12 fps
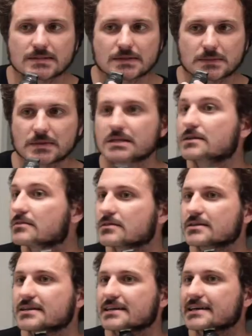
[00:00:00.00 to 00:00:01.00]
I'm
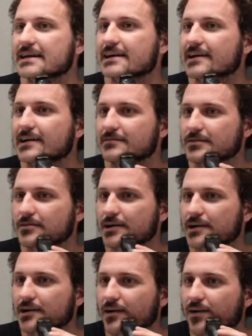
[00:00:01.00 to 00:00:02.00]
literally getting hair
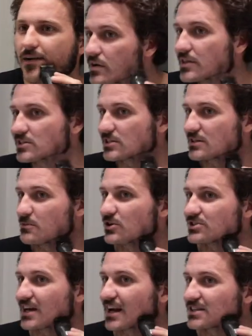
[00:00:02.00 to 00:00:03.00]
everywhere. This is the
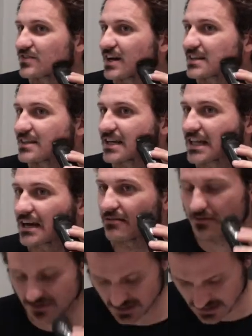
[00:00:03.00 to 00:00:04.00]
most satisfying thing that I've
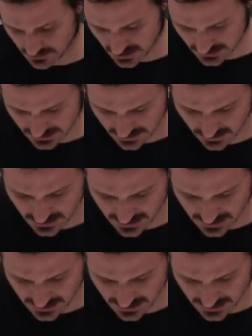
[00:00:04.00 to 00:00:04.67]
ever done in my entire